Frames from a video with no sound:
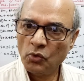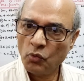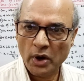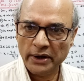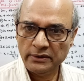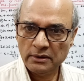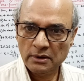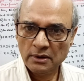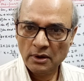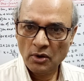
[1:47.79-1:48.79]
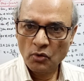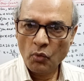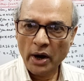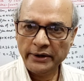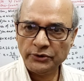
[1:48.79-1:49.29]

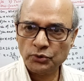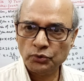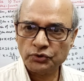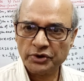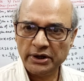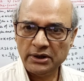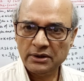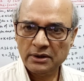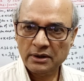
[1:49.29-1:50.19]
1, 2, 3.